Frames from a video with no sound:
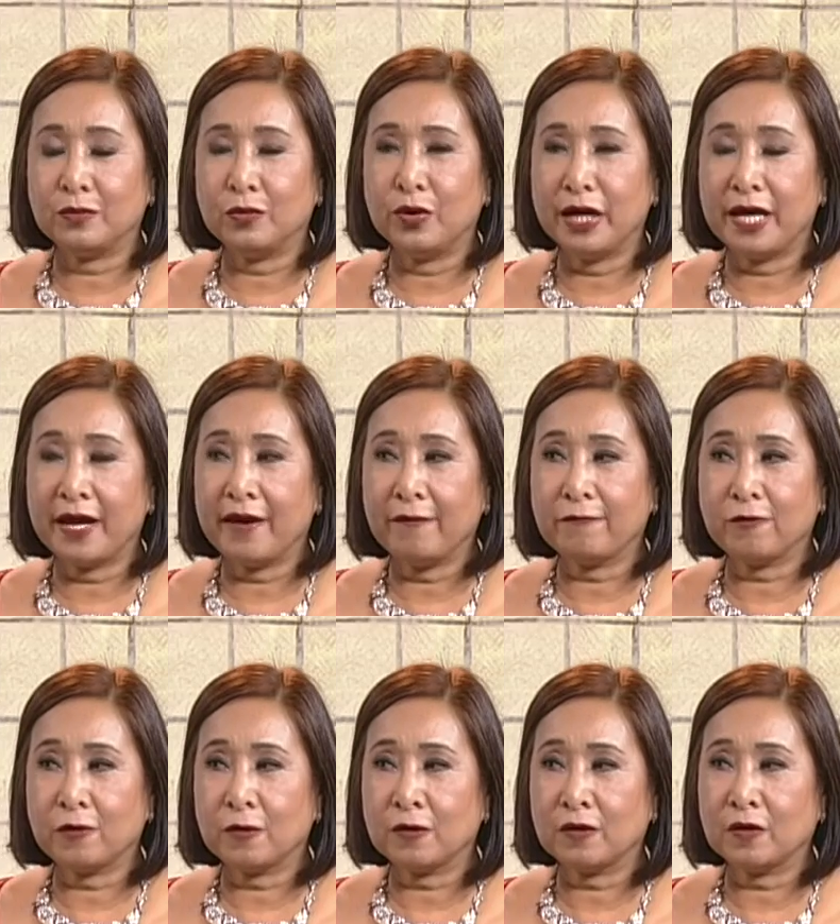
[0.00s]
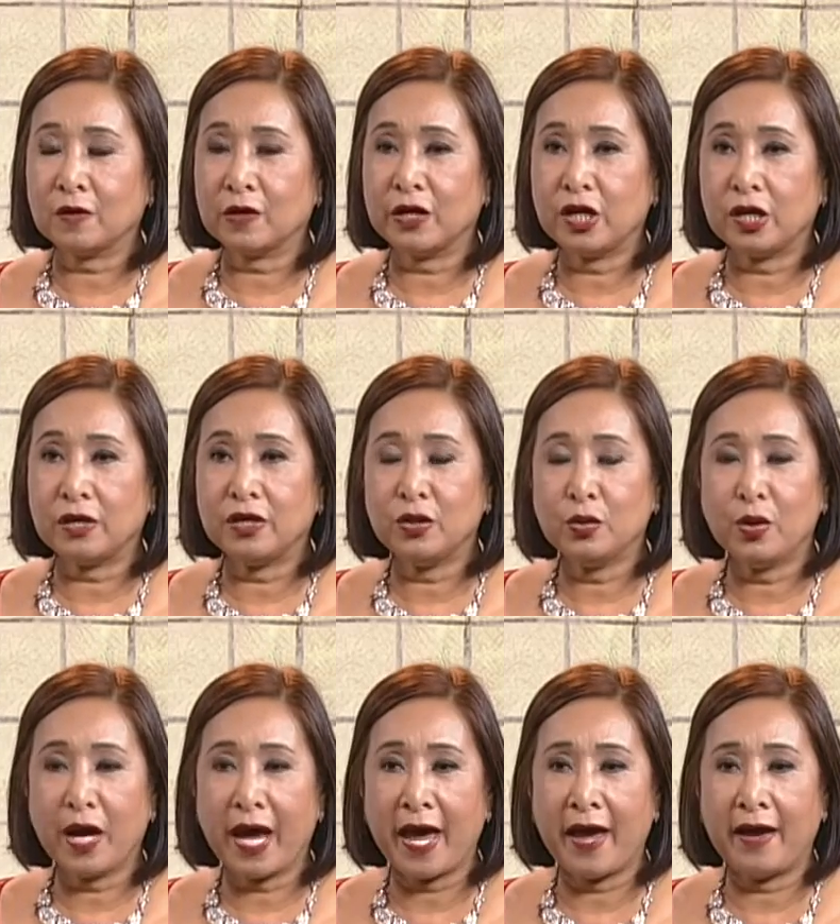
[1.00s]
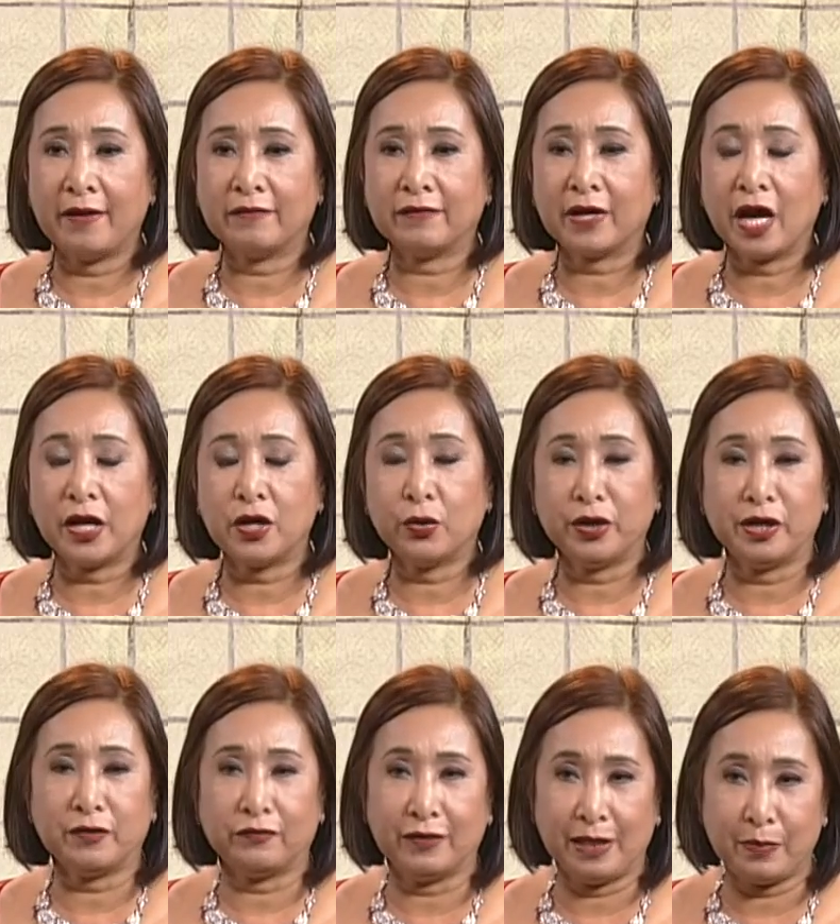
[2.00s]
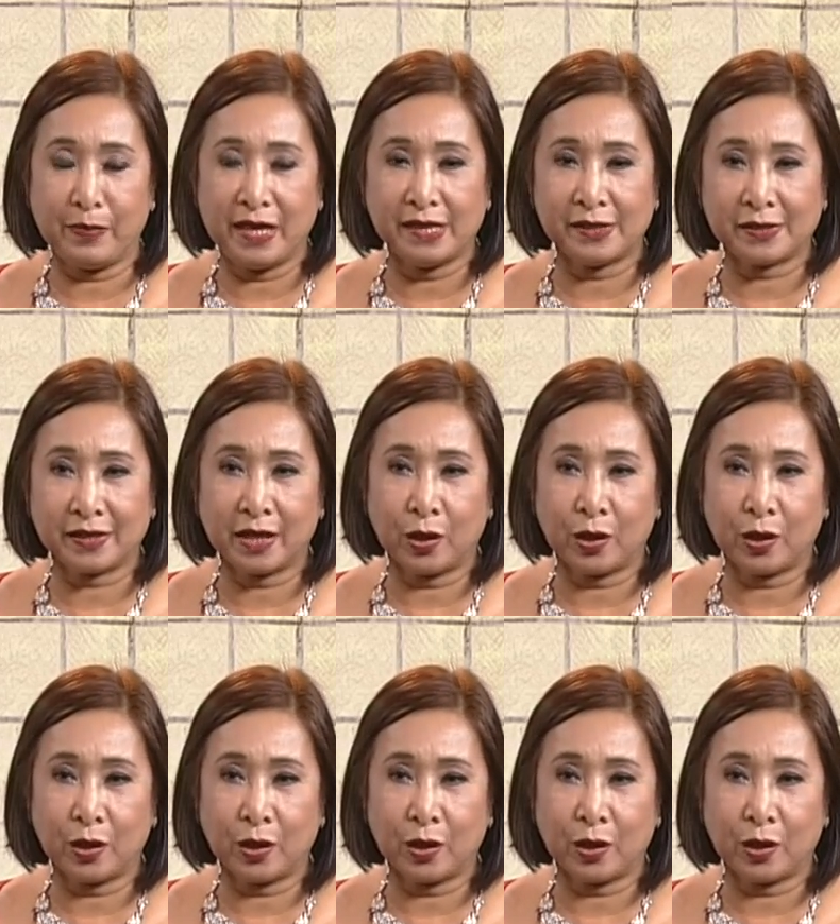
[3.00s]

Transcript: Whenever you have uh, you're in the Philippines,